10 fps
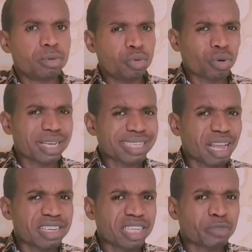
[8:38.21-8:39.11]
You
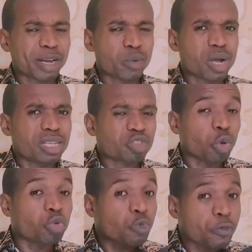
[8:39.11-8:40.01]
understand it very well. It
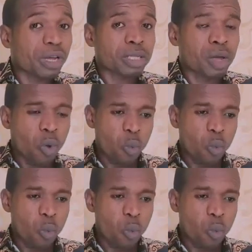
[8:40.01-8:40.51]
turn to faith.